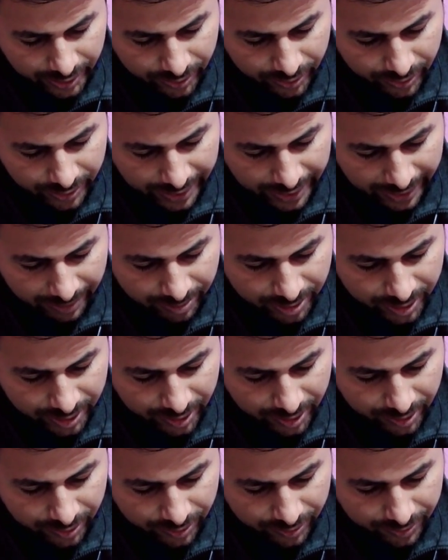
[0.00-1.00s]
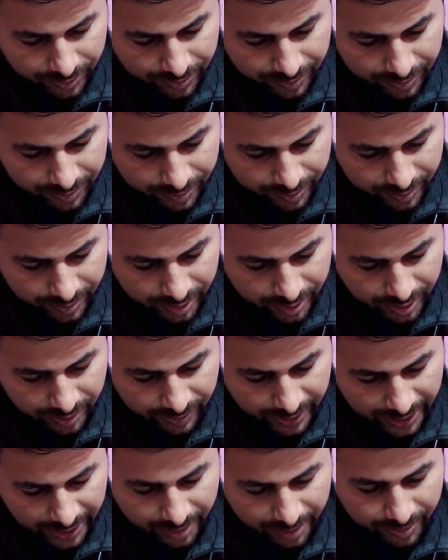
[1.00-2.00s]
q times q
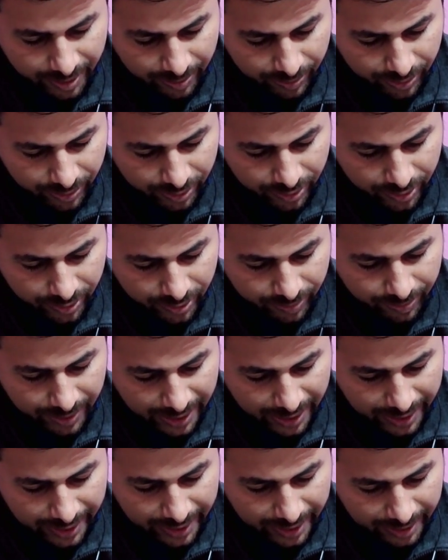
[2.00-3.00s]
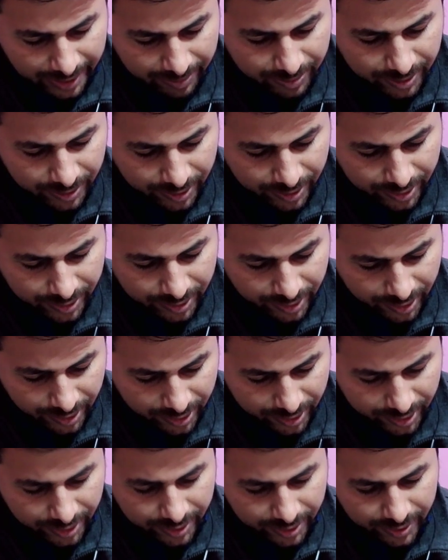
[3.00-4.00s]
divided by 4 pi epsilon
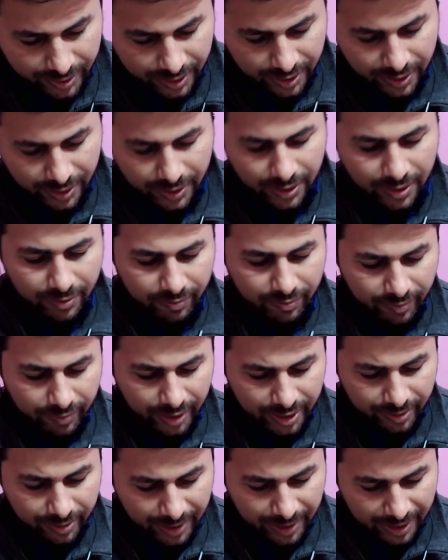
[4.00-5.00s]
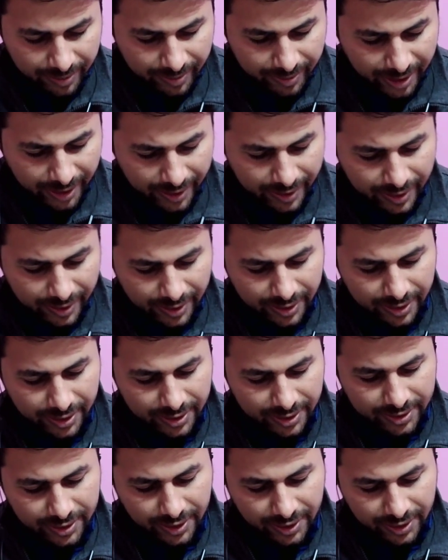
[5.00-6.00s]
naught multiplied by
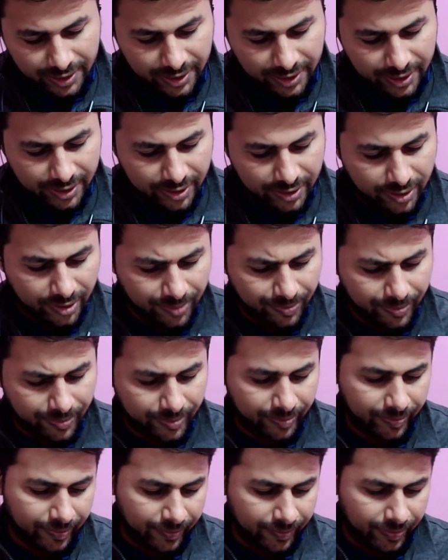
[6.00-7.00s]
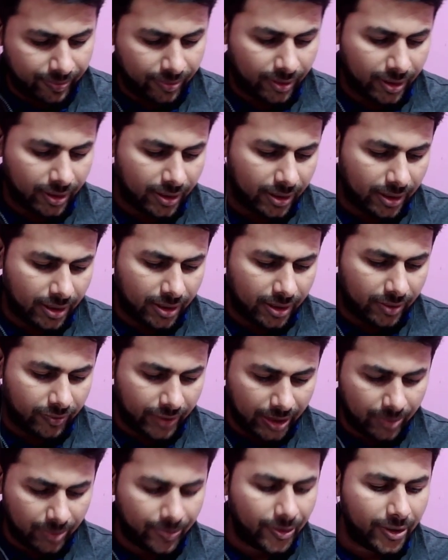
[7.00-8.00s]
its integral of
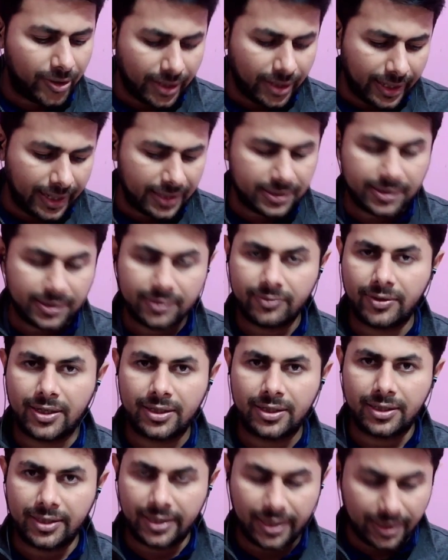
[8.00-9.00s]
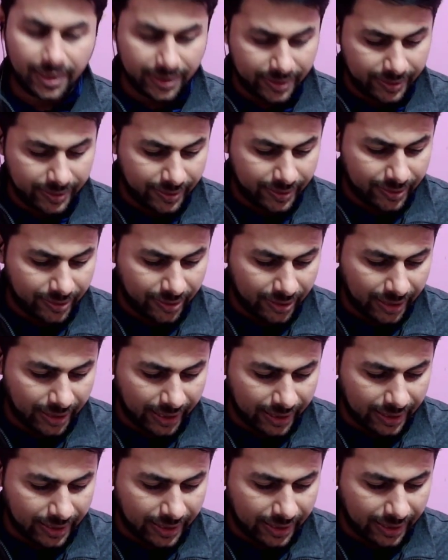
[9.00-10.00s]
1 upon x square dx, or
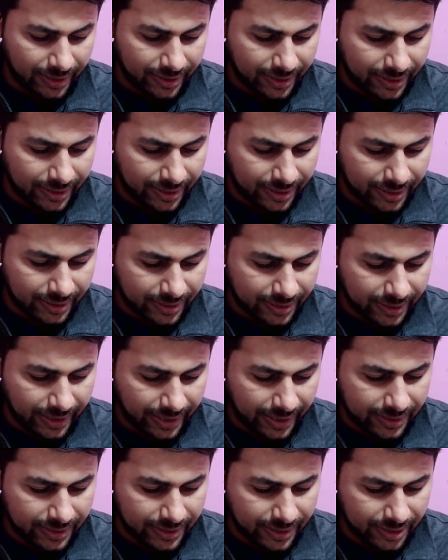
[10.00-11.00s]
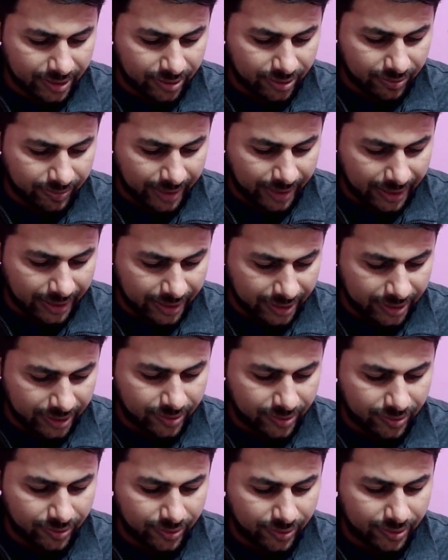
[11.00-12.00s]
I can write it is x raised to minus
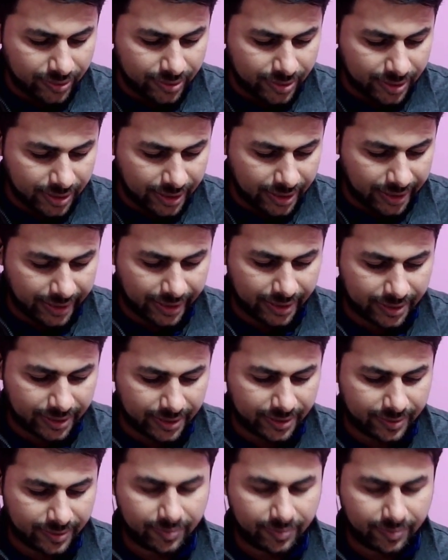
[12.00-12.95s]
2 dx.